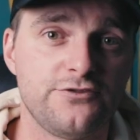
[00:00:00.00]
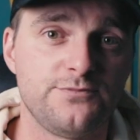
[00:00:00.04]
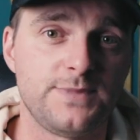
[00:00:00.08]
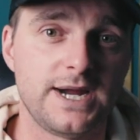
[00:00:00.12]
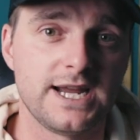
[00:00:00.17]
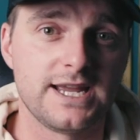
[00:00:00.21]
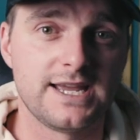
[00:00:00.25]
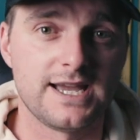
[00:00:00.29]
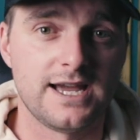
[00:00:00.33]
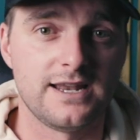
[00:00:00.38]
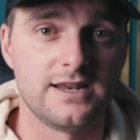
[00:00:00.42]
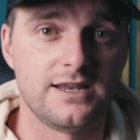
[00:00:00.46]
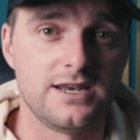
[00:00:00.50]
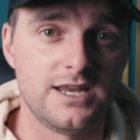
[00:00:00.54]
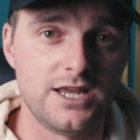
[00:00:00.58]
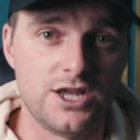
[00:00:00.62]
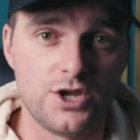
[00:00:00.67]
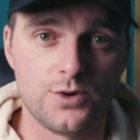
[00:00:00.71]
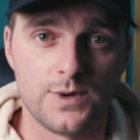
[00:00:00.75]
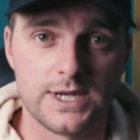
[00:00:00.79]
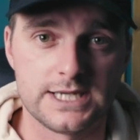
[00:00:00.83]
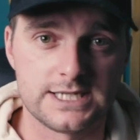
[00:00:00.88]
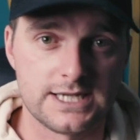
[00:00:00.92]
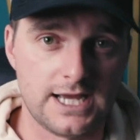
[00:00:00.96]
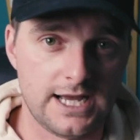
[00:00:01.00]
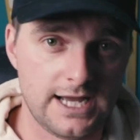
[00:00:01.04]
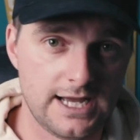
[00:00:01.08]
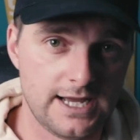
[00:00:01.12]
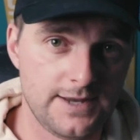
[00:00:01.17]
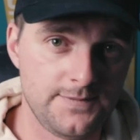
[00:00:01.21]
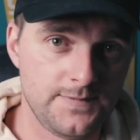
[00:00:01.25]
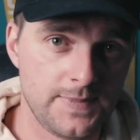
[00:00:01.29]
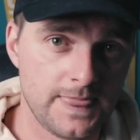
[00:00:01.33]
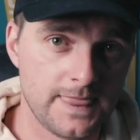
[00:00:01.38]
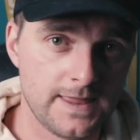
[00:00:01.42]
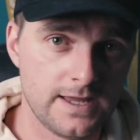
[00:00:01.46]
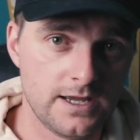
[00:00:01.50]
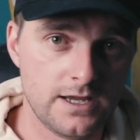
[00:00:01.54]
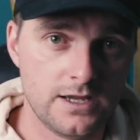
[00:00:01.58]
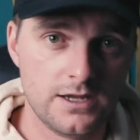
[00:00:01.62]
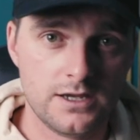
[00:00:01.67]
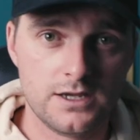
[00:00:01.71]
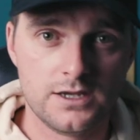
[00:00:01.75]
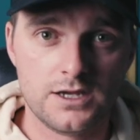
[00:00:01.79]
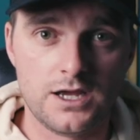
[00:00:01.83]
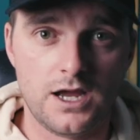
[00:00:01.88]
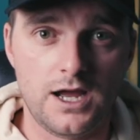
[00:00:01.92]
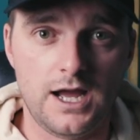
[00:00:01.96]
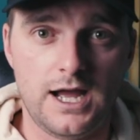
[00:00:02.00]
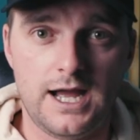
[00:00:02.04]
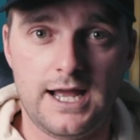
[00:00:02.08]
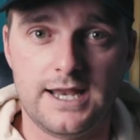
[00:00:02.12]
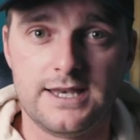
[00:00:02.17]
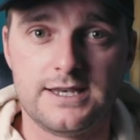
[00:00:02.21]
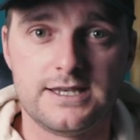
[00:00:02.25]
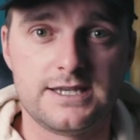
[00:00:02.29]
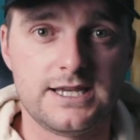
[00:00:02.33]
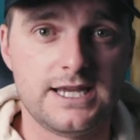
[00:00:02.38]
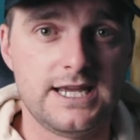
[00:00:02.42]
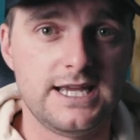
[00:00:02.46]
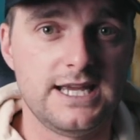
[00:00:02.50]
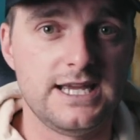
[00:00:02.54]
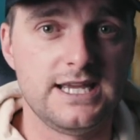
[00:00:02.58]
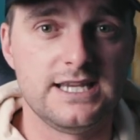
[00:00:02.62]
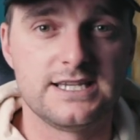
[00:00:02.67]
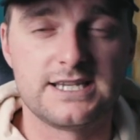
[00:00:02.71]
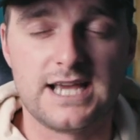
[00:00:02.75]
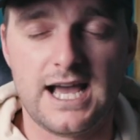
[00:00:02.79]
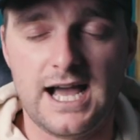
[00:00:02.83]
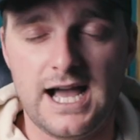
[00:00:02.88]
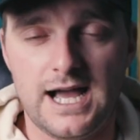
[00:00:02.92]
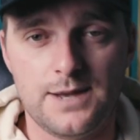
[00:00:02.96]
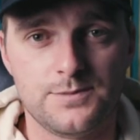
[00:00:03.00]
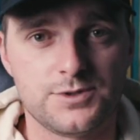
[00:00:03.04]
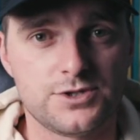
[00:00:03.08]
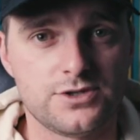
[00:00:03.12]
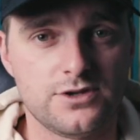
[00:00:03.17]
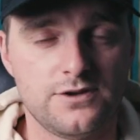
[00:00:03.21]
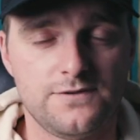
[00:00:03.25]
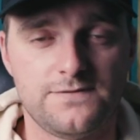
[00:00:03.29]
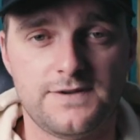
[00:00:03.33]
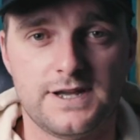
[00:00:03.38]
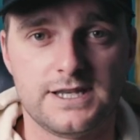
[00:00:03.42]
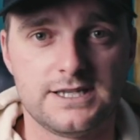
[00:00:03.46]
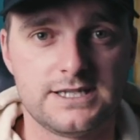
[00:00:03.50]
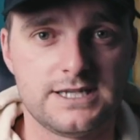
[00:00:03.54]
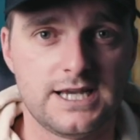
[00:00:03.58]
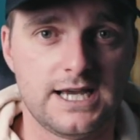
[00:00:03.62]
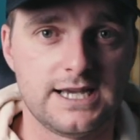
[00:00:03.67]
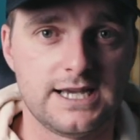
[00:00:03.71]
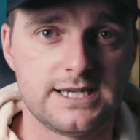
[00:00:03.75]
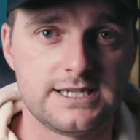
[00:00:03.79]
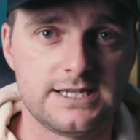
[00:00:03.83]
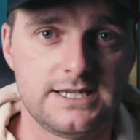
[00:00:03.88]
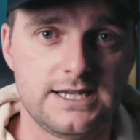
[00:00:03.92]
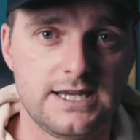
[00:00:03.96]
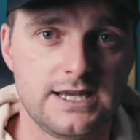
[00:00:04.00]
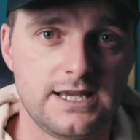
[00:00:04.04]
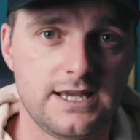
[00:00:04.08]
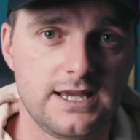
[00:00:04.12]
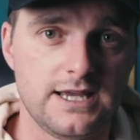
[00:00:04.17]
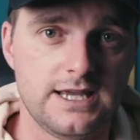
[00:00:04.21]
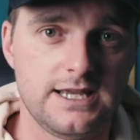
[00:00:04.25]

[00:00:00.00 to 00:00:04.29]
for my Canon EOS R, and it is absolutely fantastic.